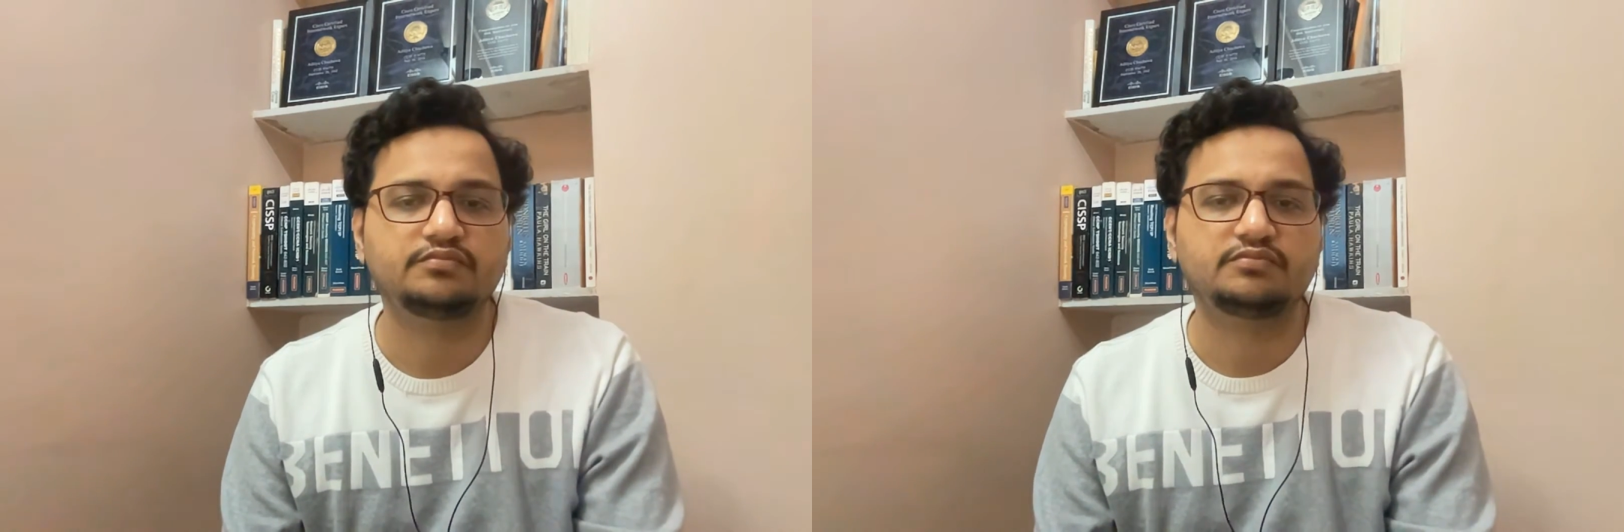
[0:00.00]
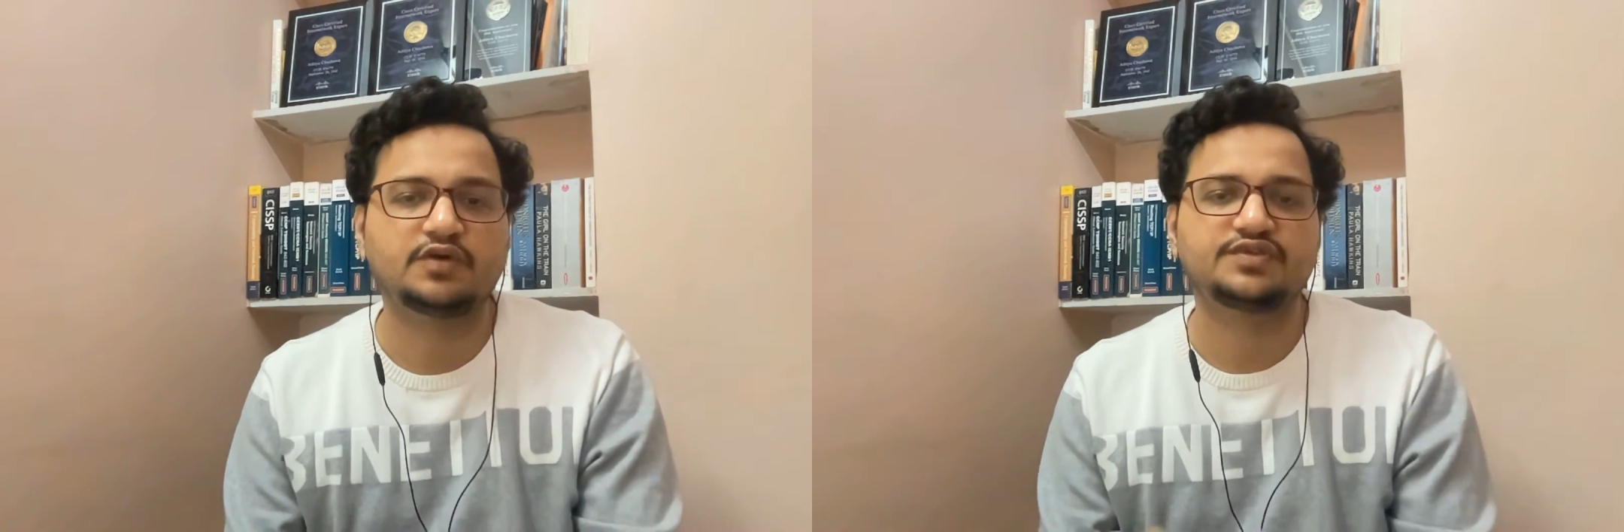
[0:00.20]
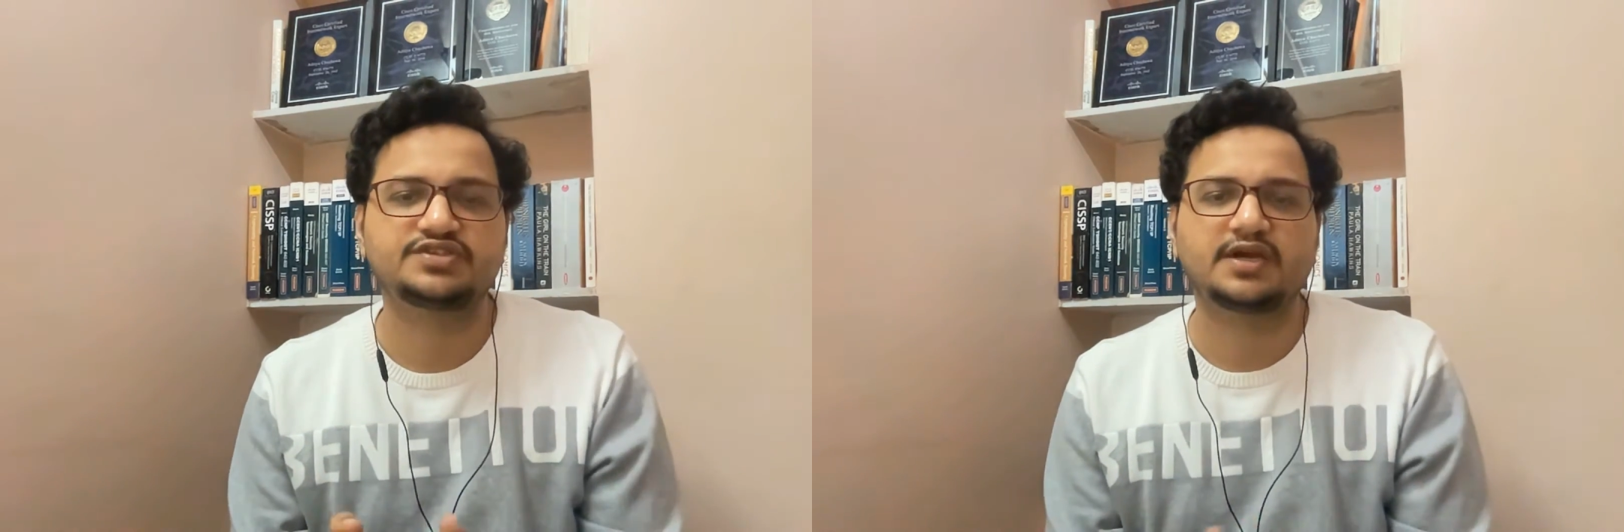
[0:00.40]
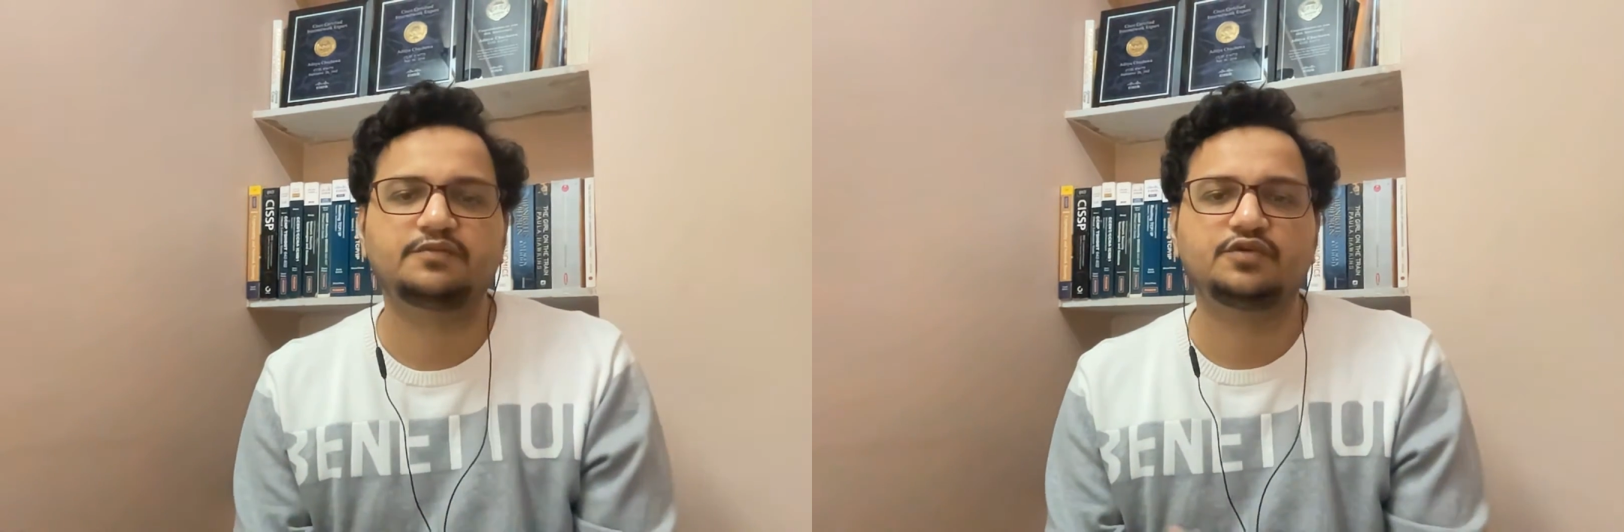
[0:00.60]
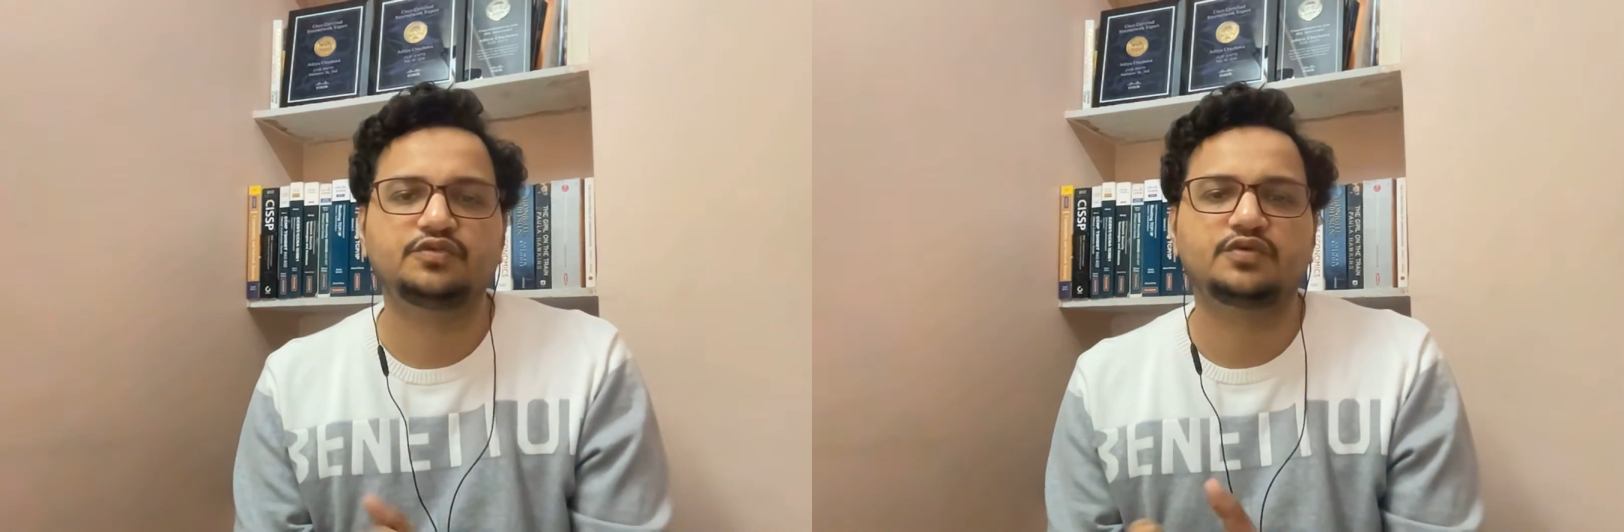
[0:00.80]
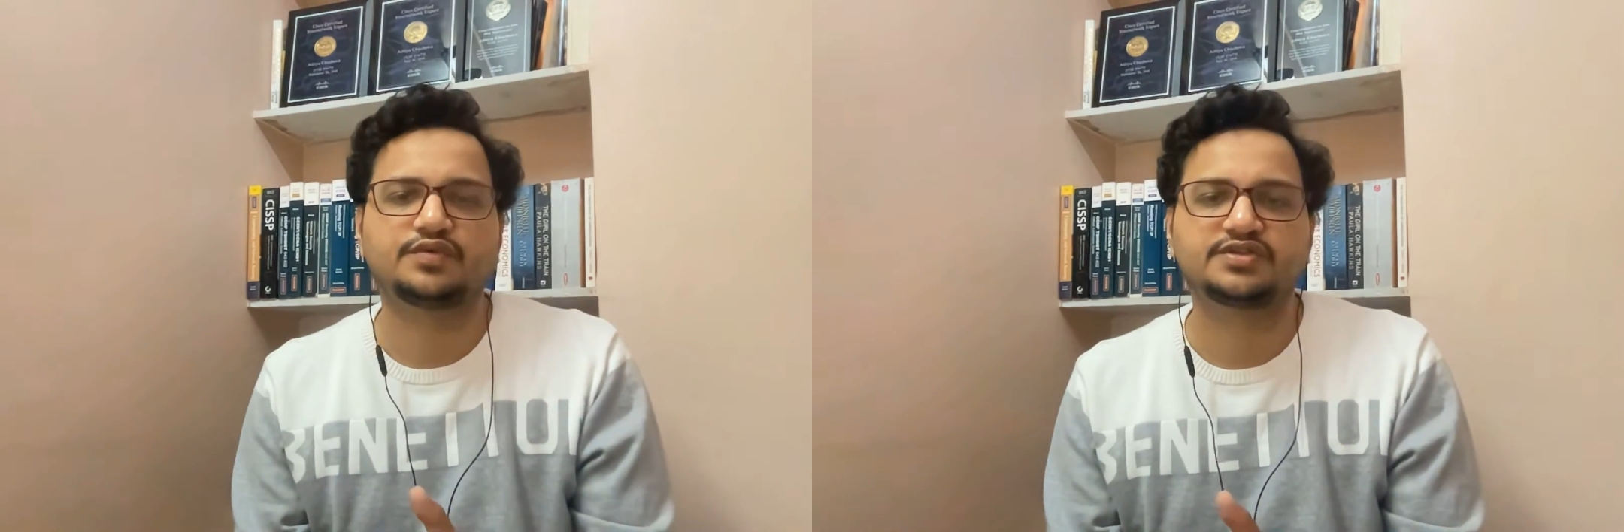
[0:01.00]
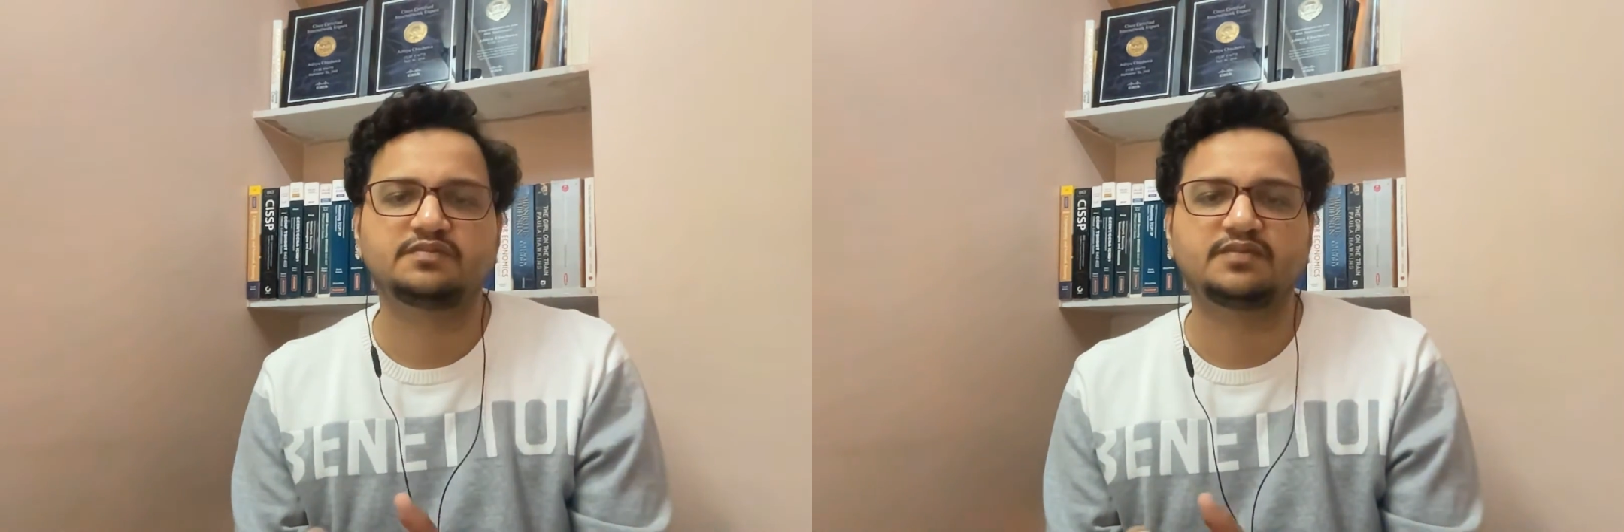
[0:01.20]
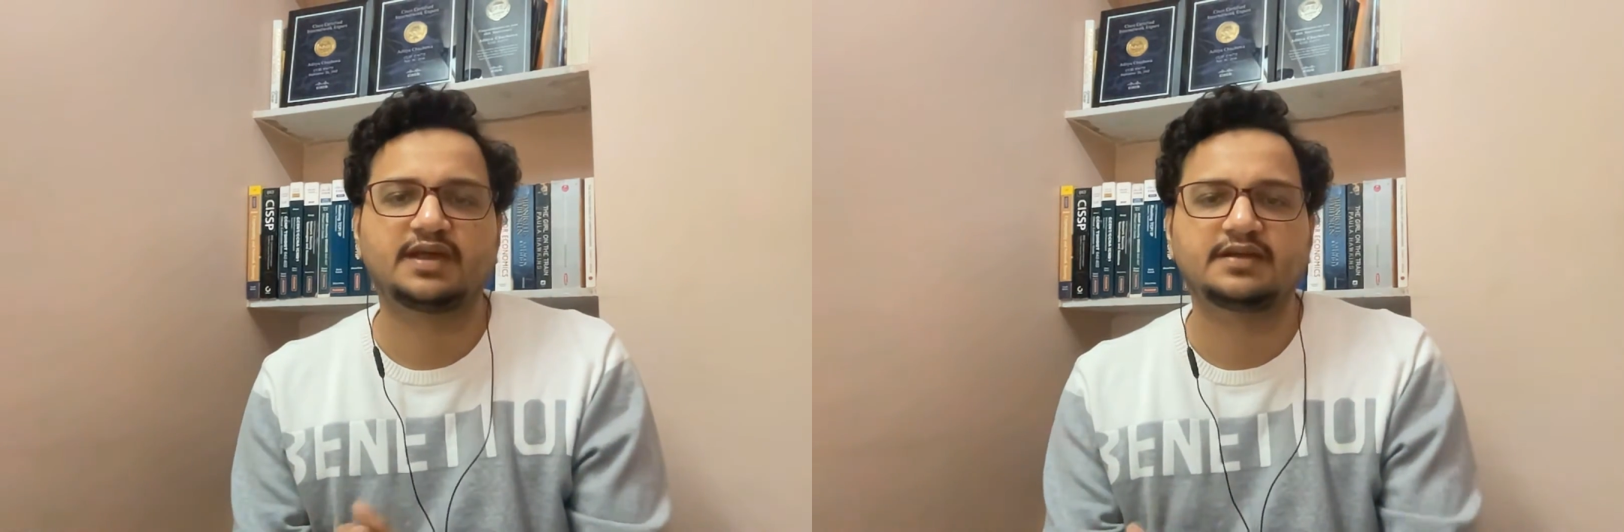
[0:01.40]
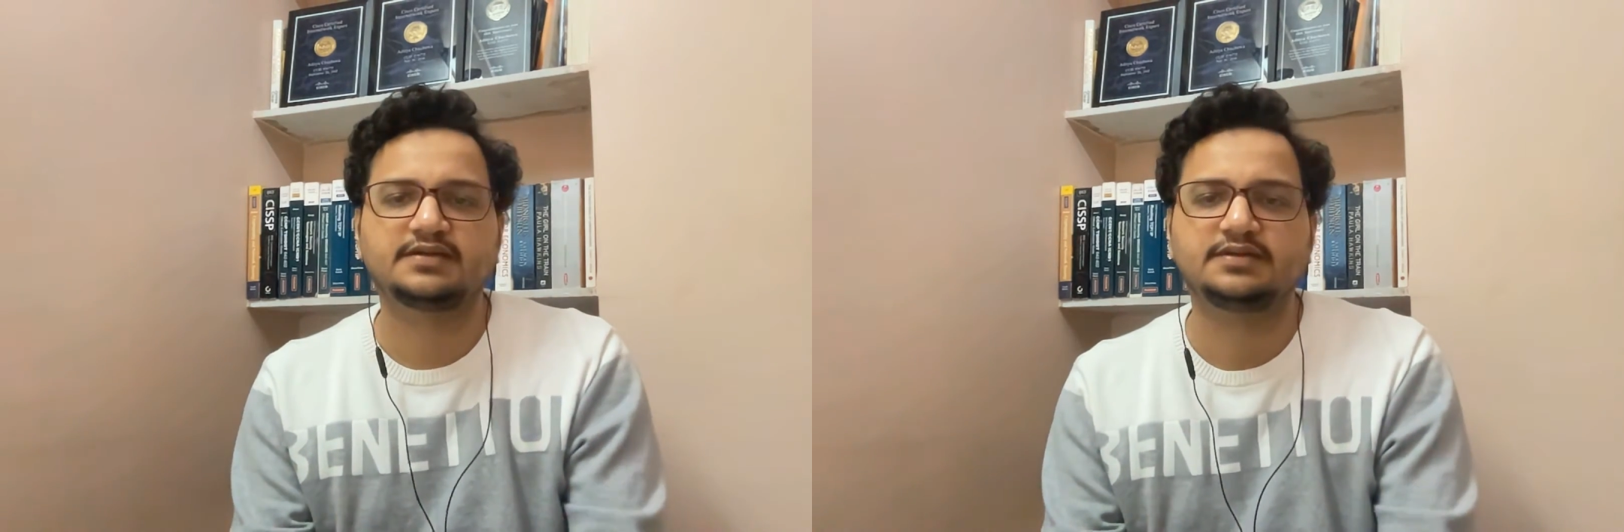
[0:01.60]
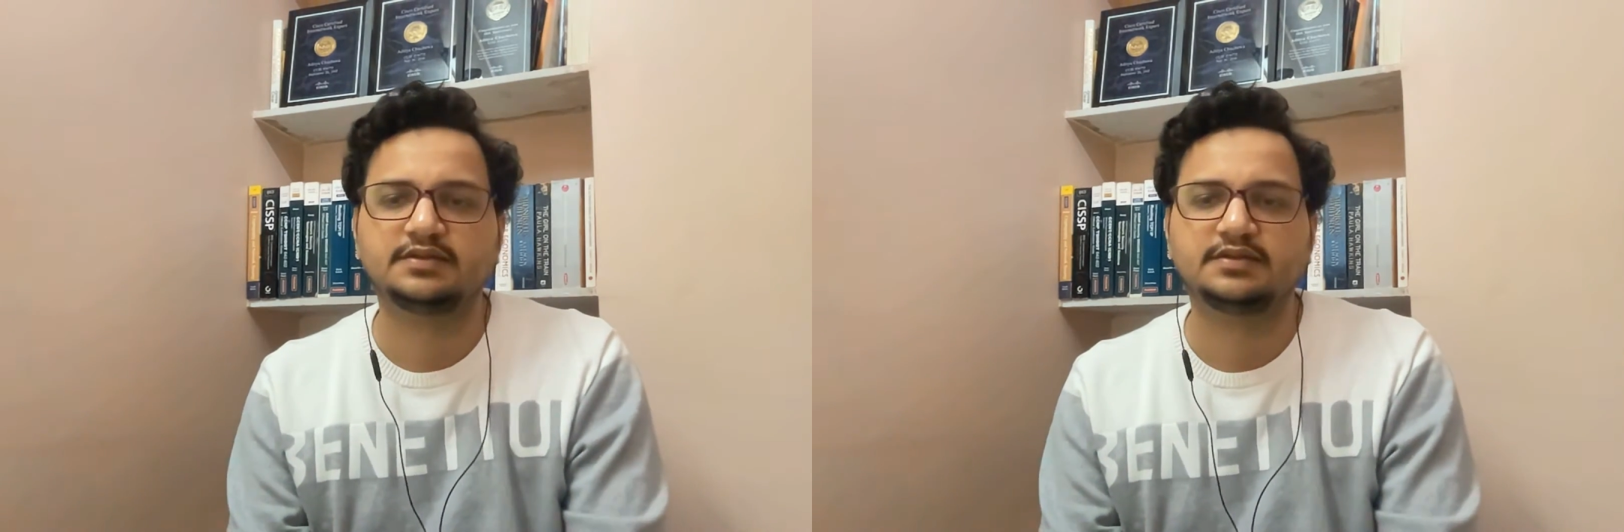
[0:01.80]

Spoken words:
it's time to do the question bank.